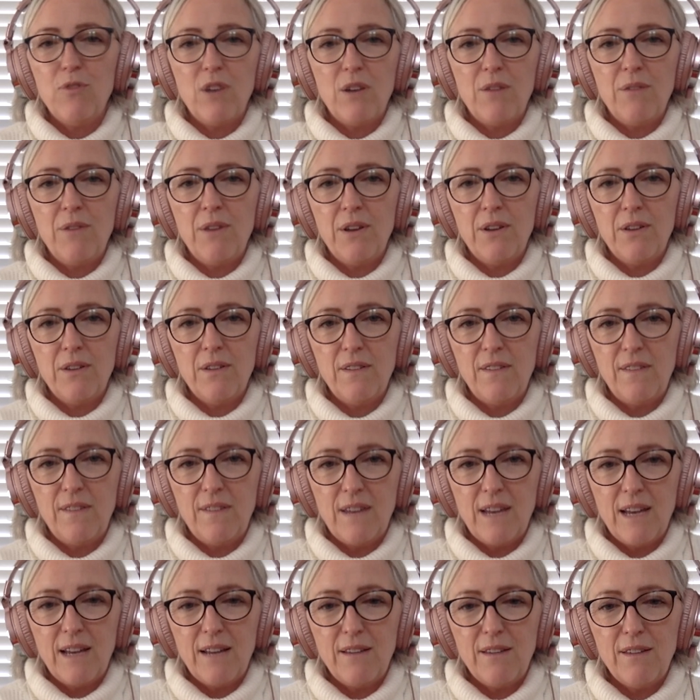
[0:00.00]
don't
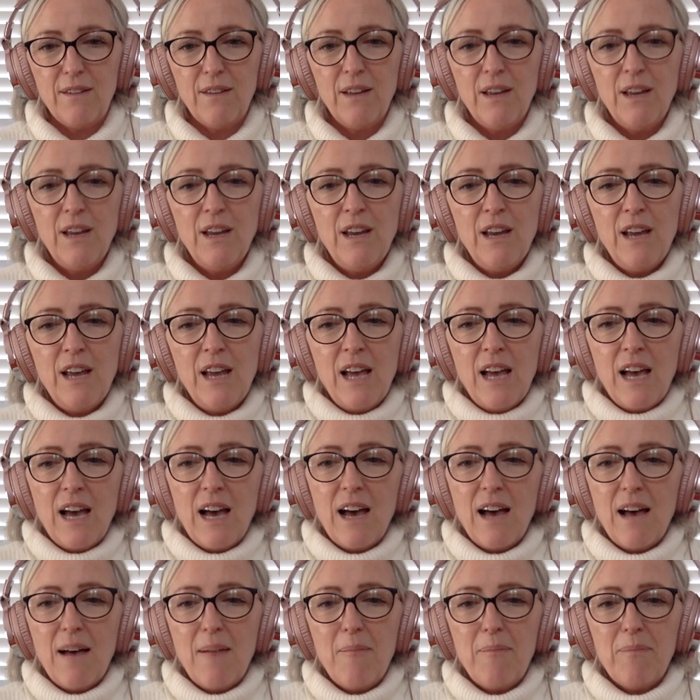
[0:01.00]
understand.
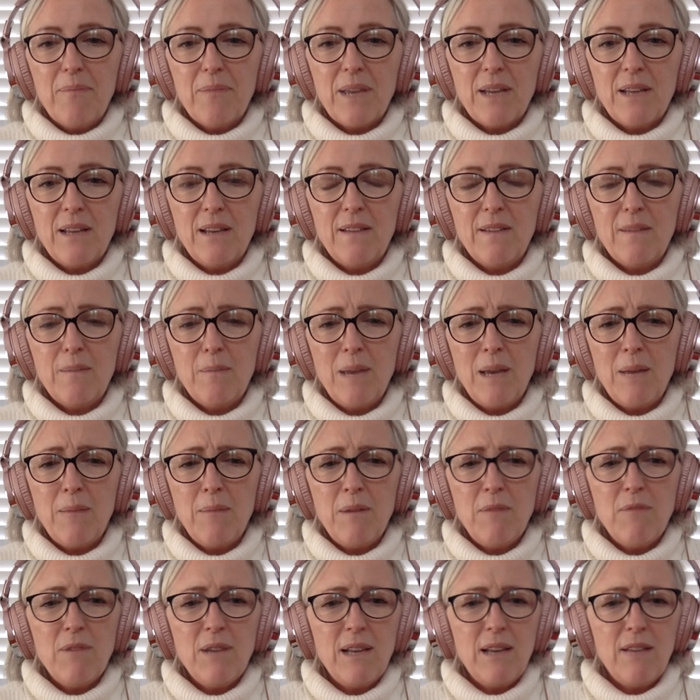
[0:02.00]
And it's made
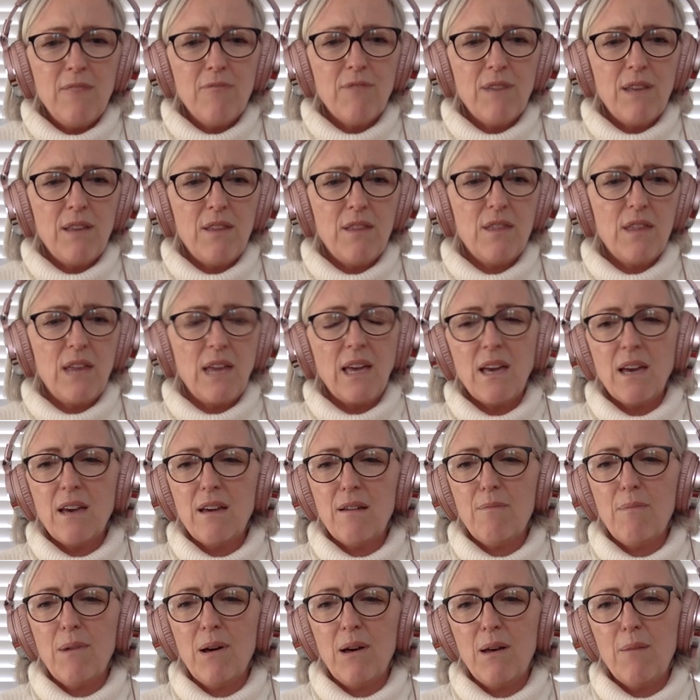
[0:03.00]
me really rethink
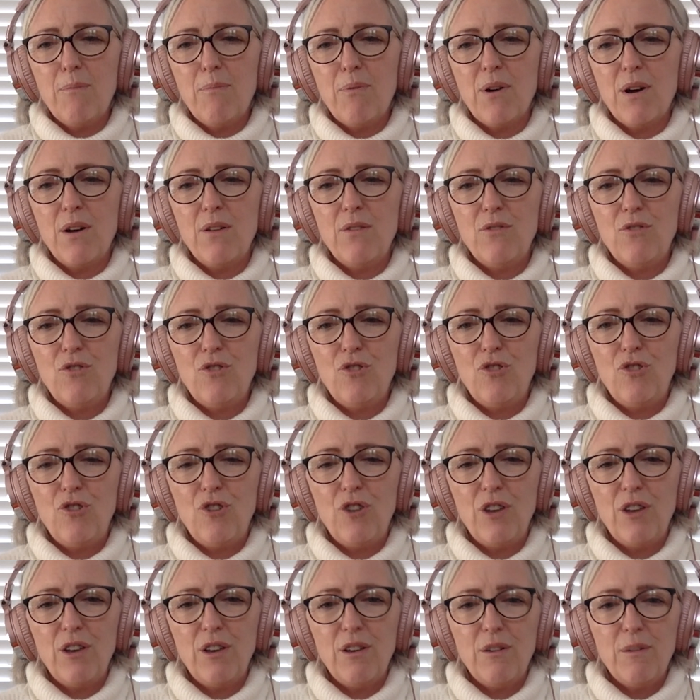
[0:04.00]
my approach
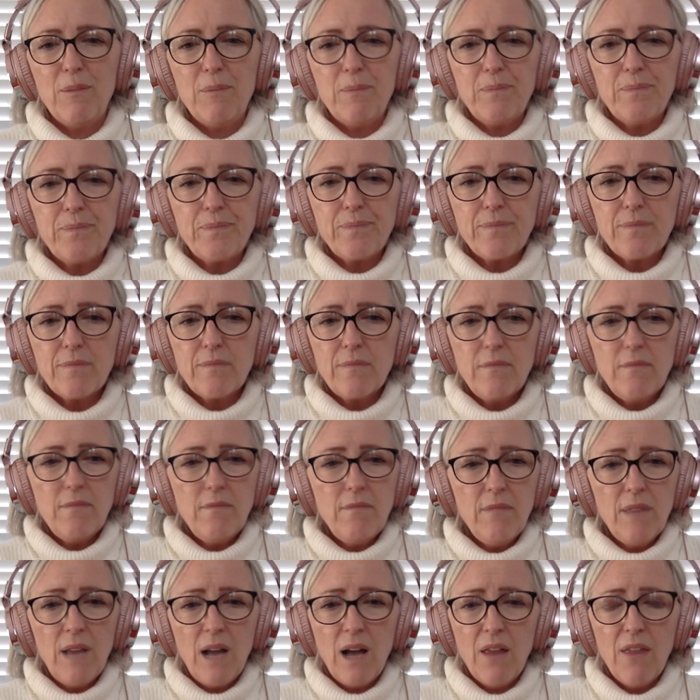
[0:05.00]
to
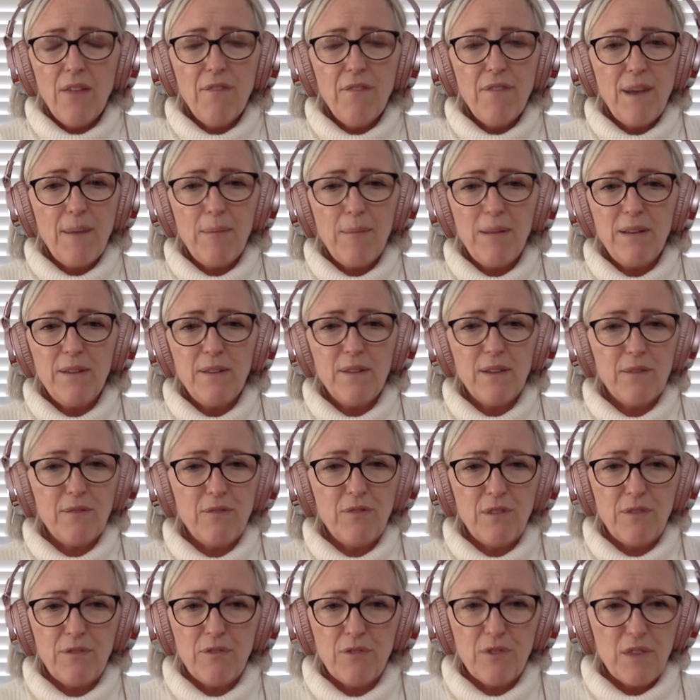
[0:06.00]
other families who have
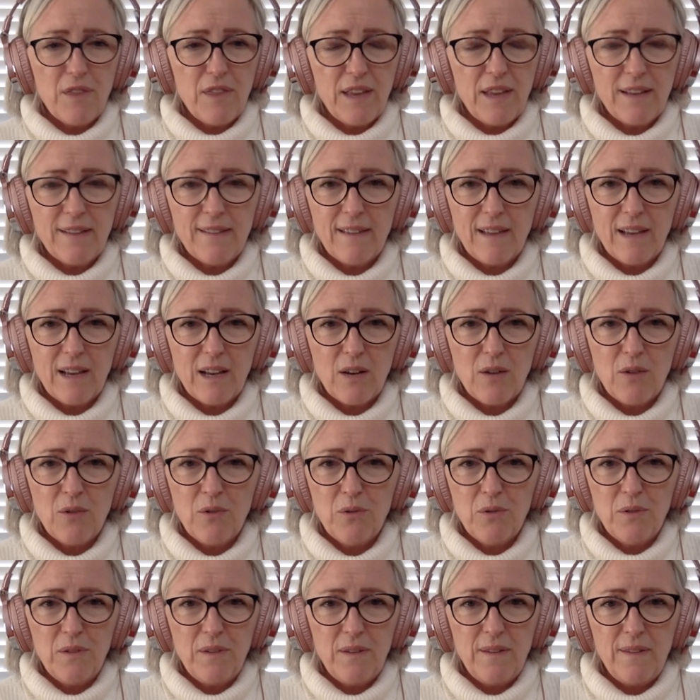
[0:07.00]
different things like
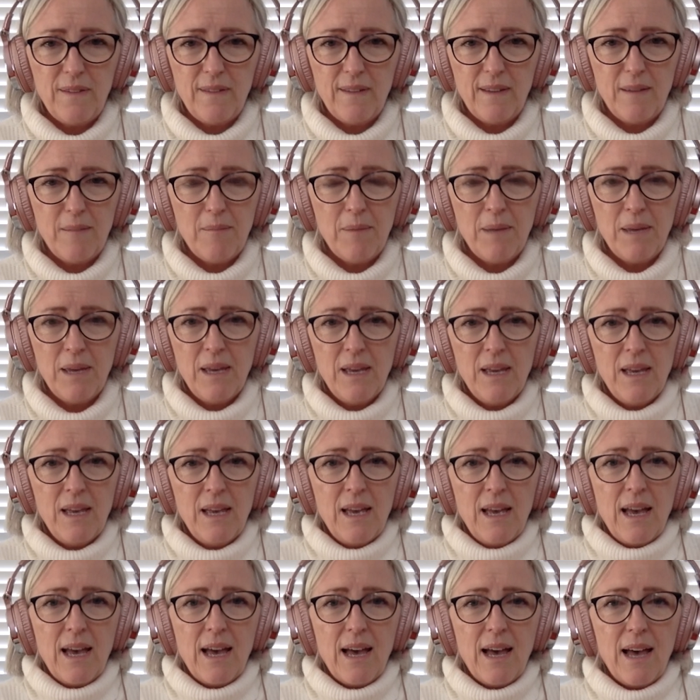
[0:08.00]
autism,
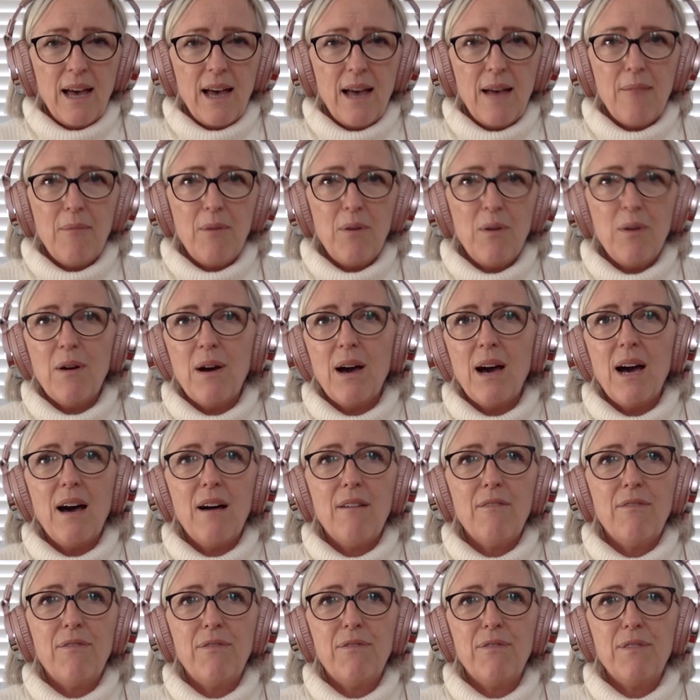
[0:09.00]
who
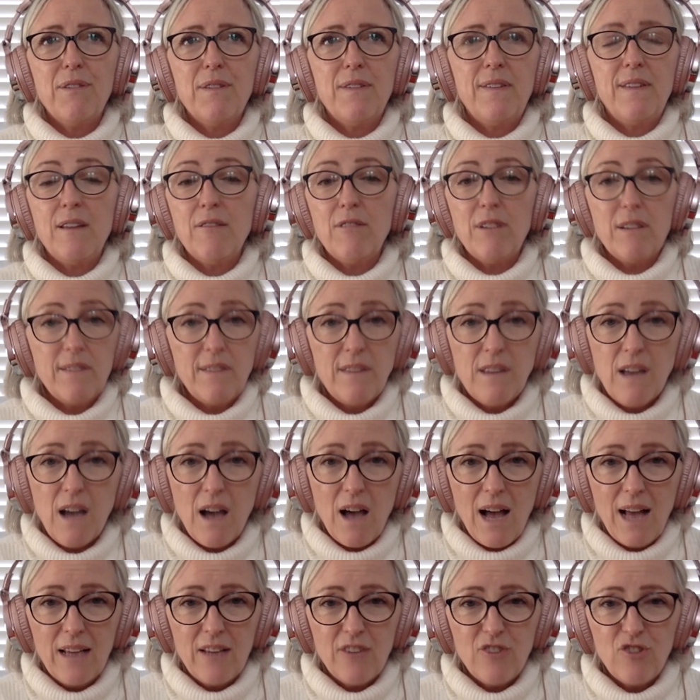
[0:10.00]
have serious nut
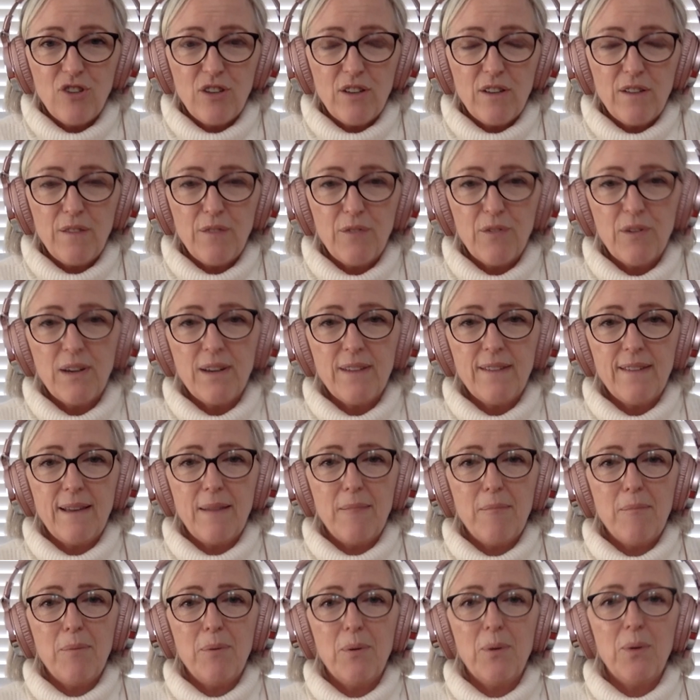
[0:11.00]
allergies, for
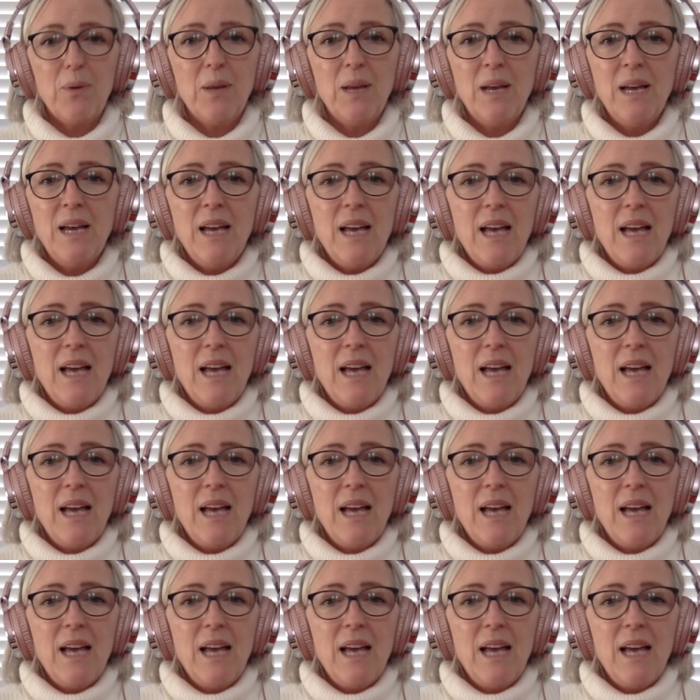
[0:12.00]
example.